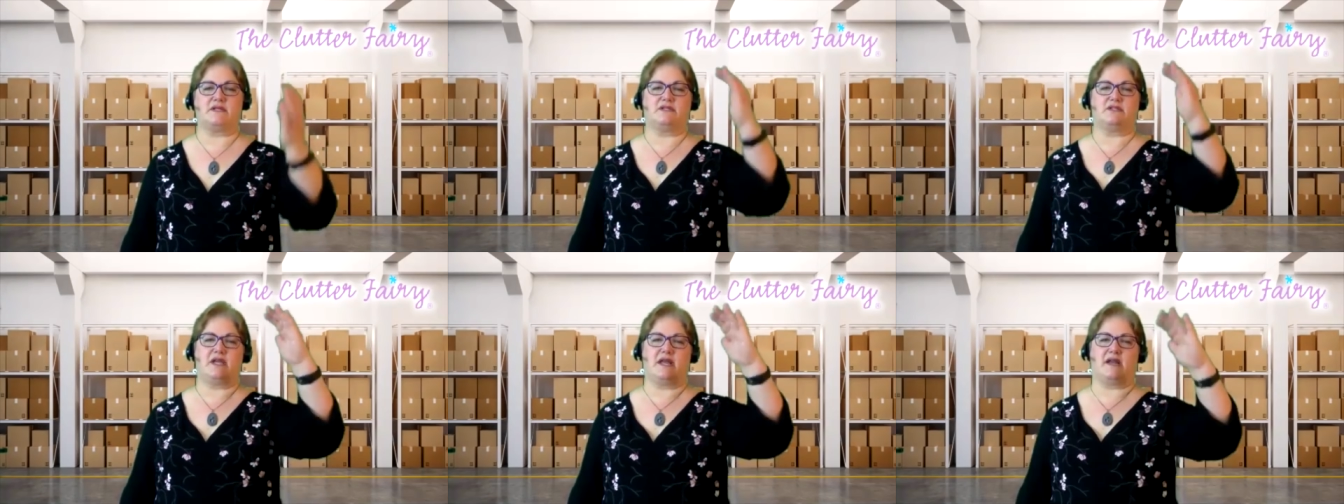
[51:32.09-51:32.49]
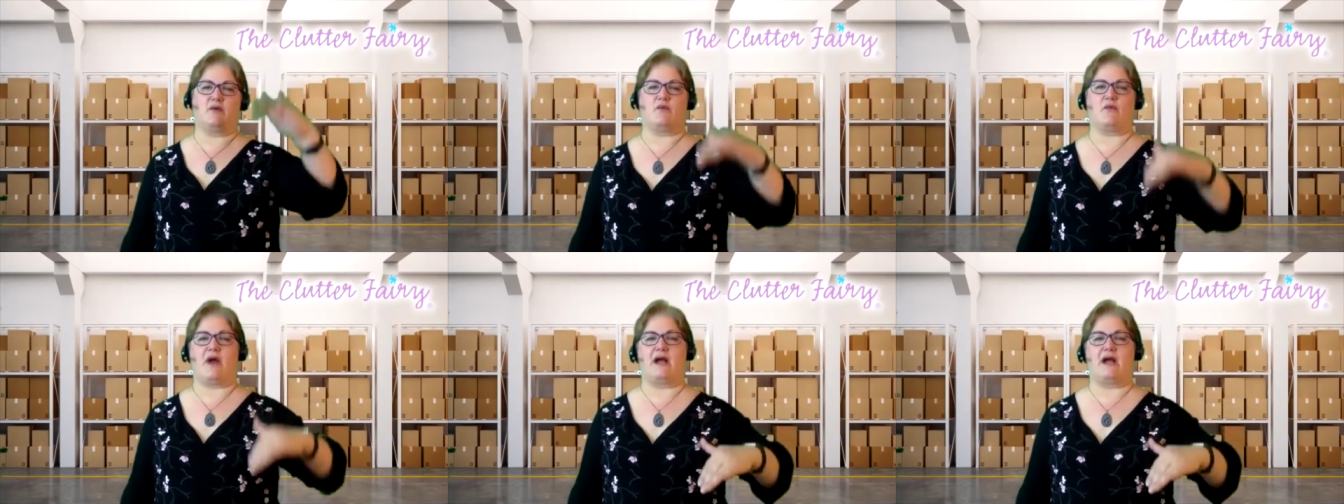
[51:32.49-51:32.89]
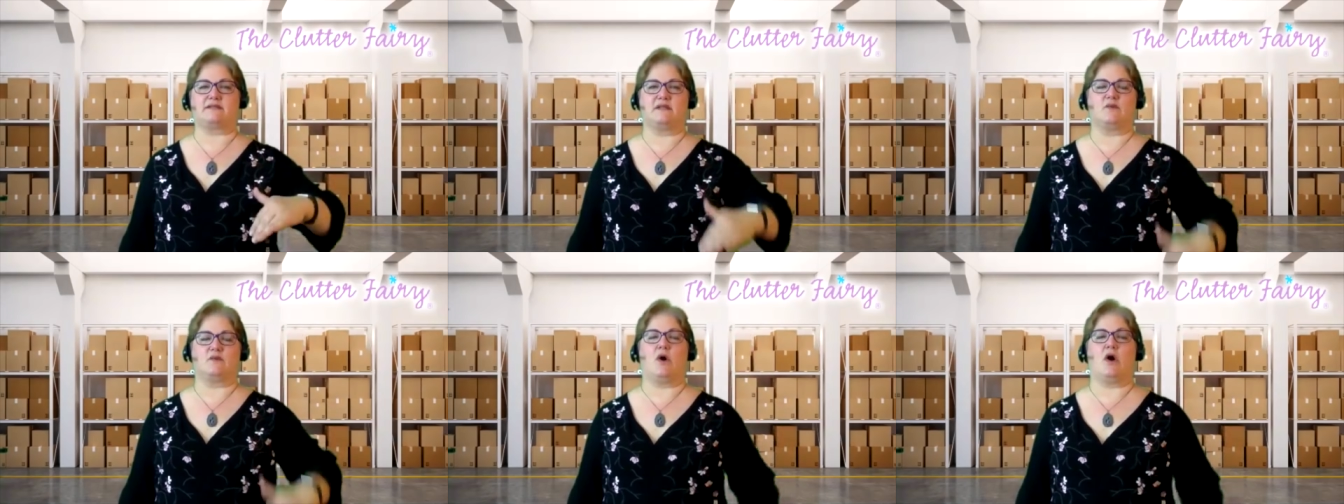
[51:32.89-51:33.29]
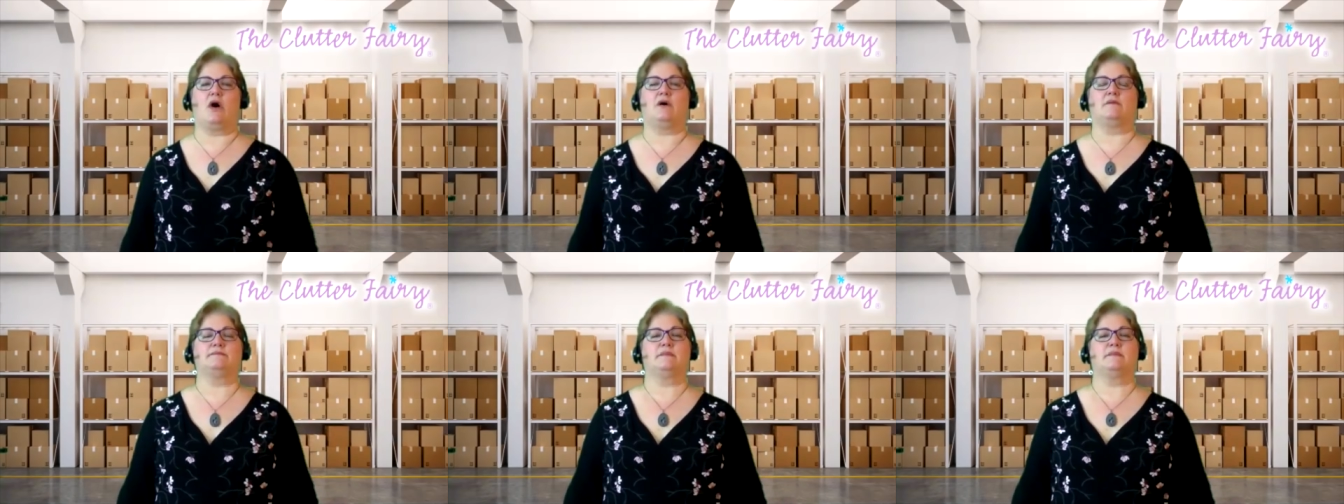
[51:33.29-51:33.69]
she had on racks on the
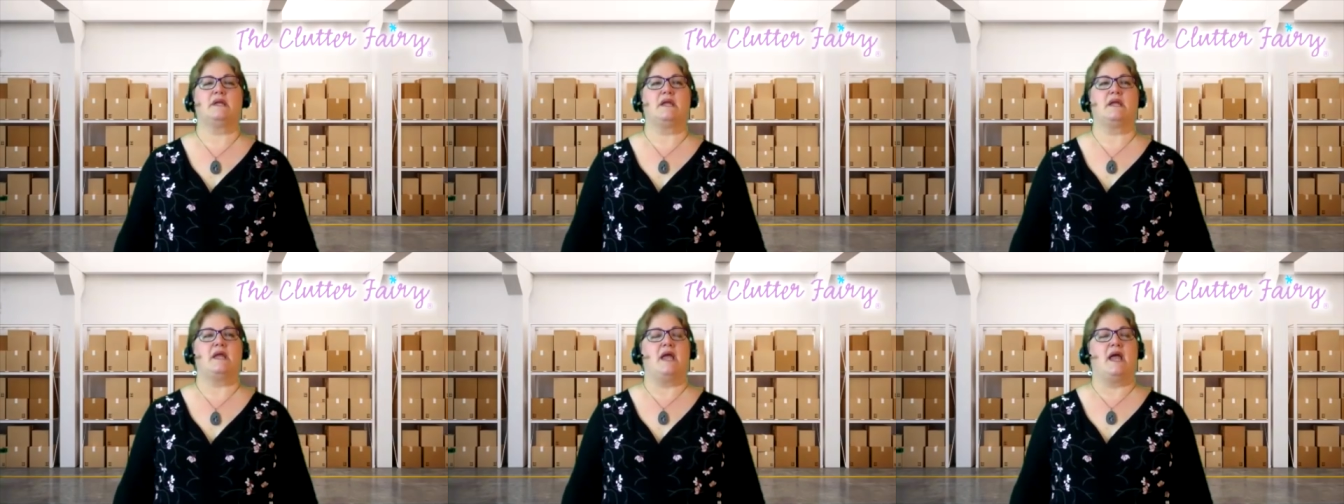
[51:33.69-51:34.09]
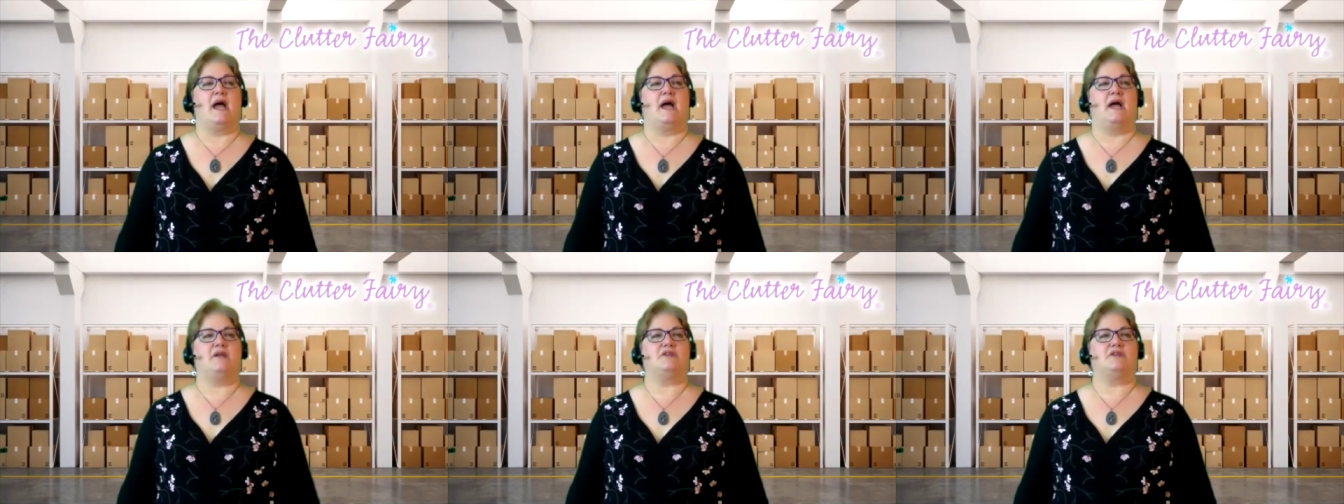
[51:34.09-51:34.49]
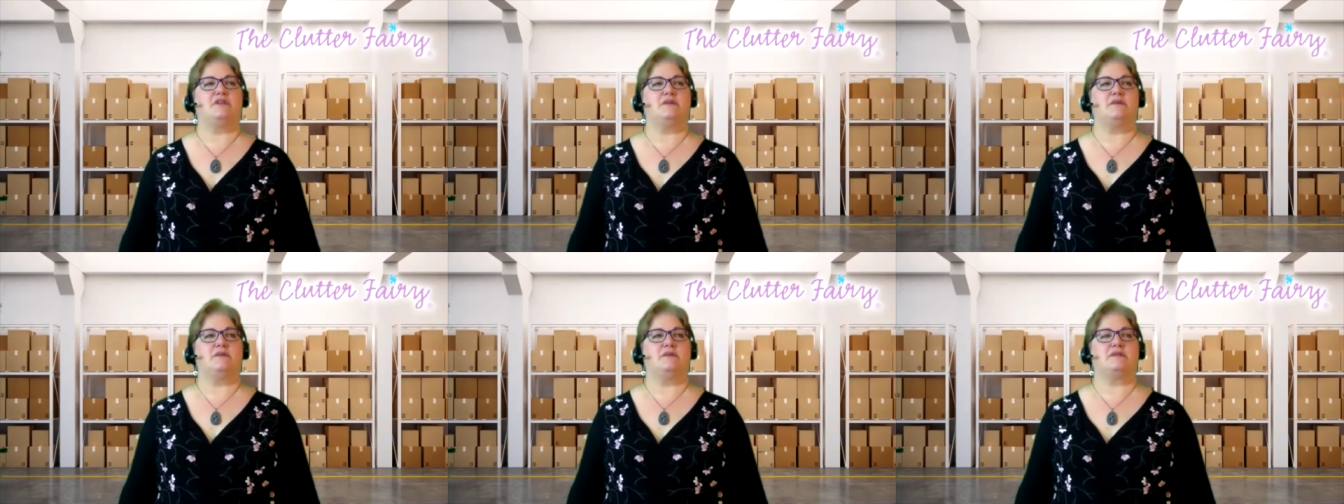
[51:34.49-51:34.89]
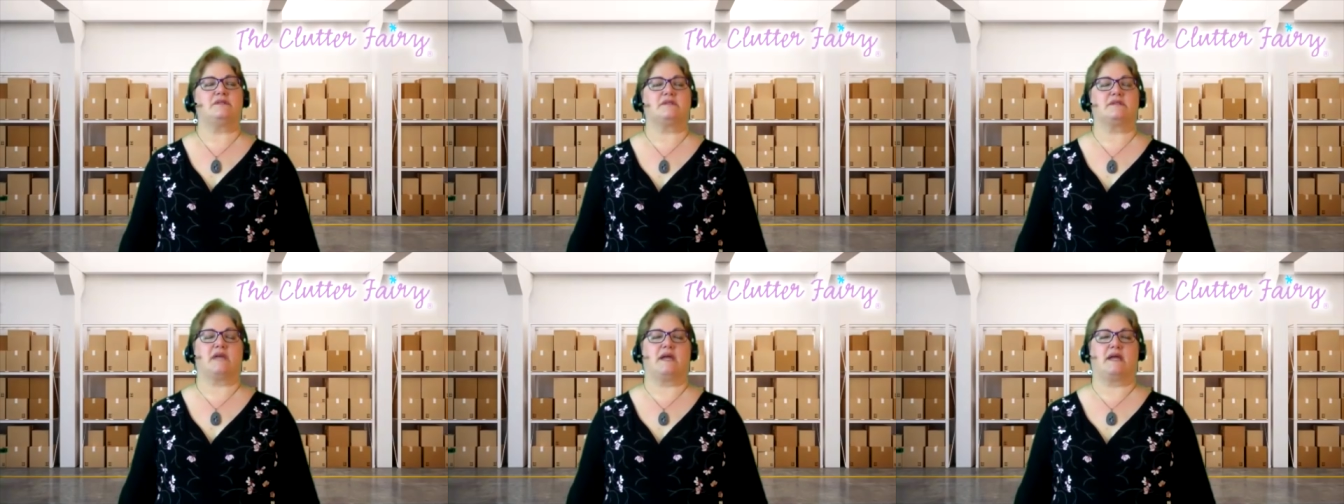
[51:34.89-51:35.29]
wall. And she
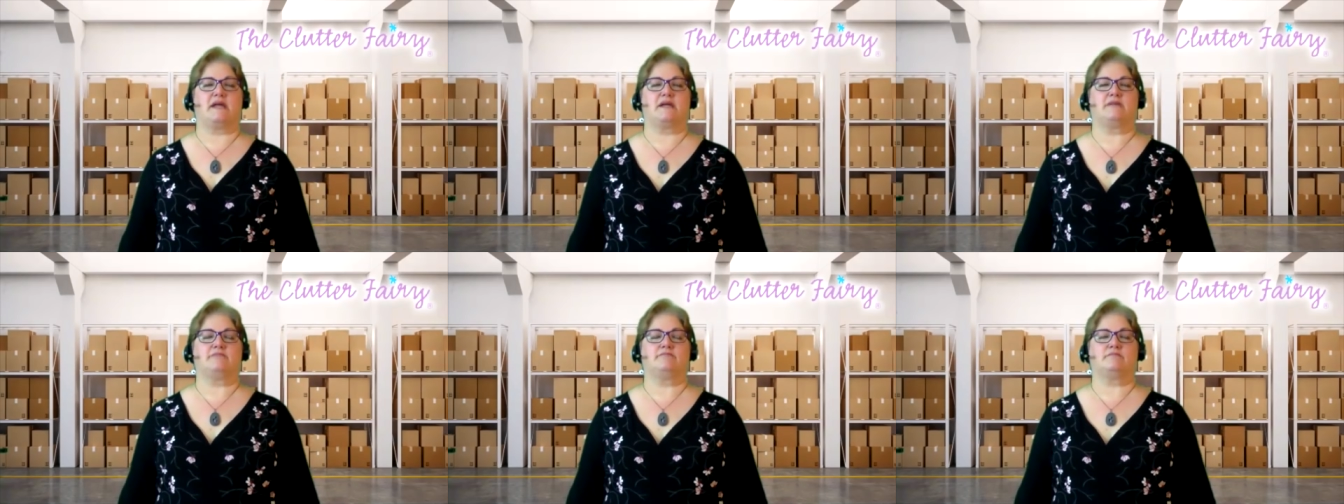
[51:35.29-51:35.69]
was just like,